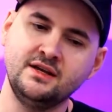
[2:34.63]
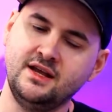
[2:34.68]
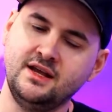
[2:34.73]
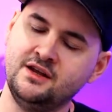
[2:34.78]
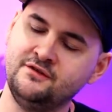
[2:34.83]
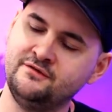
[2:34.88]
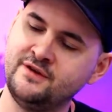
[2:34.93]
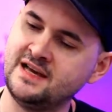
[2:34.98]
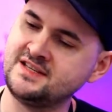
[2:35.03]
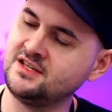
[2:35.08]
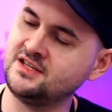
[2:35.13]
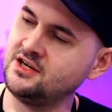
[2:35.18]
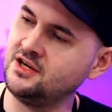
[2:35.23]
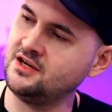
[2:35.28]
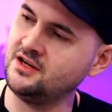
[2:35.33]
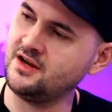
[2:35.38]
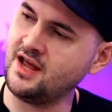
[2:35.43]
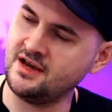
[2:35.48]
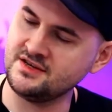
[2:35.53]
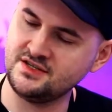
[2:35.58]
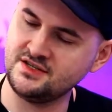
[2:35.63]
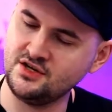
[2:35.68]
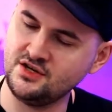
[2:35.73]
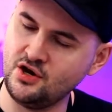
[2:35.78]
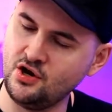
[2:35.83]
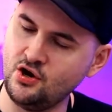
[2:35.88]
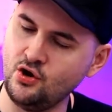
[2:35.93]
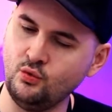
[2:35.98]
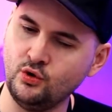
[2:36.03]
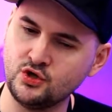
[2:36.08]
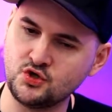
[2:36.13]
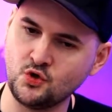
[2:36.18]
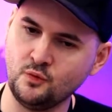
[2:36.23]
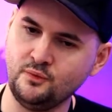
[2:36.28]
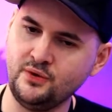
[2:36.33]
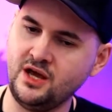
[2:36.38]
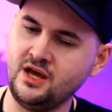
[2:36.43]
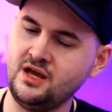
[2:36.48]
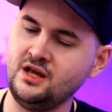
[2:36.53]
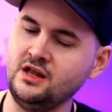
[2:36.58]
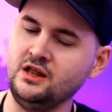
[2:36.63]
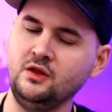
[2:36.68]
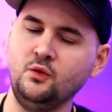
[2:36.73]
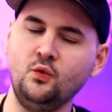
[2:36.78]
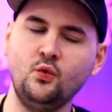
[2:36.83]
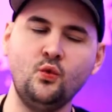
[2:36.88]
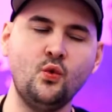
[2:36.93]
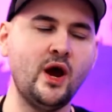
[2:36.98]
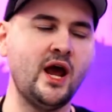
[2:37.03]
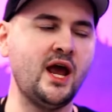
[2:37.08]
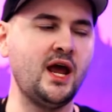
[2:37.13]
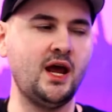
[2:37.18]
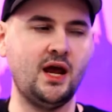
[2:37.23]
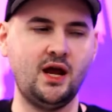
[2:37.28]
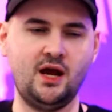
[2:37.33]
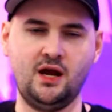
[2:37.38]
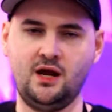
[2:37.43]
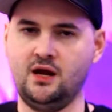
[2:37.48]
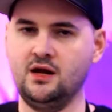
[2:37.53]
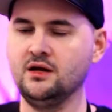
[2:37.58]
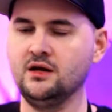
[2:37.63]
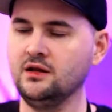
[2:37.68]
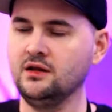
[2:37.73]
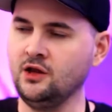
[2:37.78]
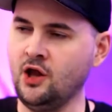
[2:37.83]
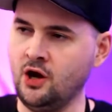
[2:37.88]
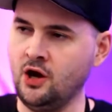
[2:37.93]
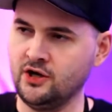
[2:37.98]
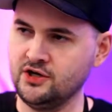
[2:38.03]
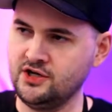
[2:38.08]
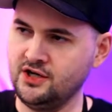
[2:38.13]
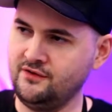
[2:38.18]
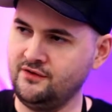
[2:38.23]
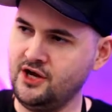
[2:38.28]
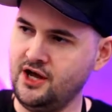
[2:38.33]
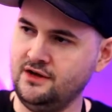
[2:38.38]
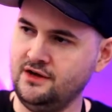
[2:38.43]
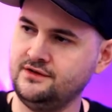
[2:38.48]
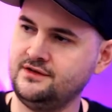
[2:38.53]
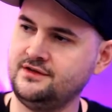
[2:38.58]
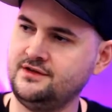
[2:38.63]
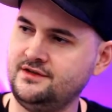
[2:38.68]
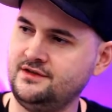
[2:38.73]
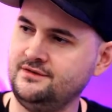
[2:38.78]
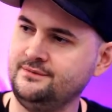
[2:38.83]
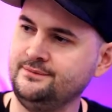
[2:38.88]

invest it in SEO, which will pay way longer dividends.